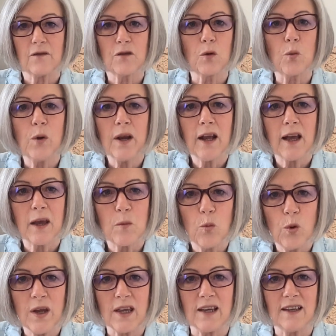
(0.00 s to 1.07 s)
For when I am
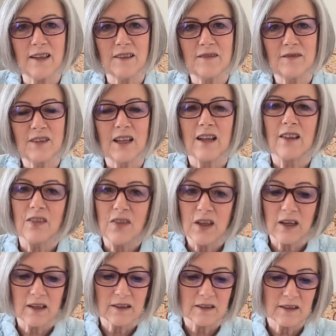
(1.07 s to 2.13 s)
weak,
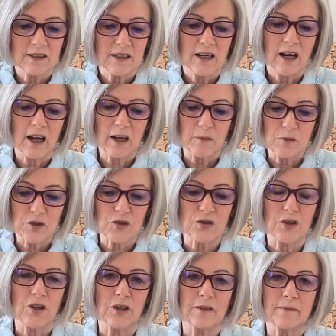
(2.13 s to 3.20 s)
then I am
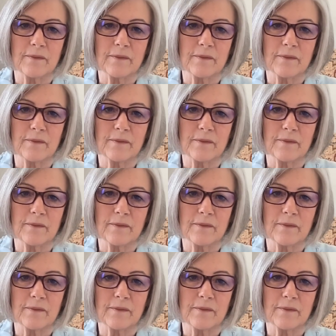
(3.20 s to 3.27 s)
strong.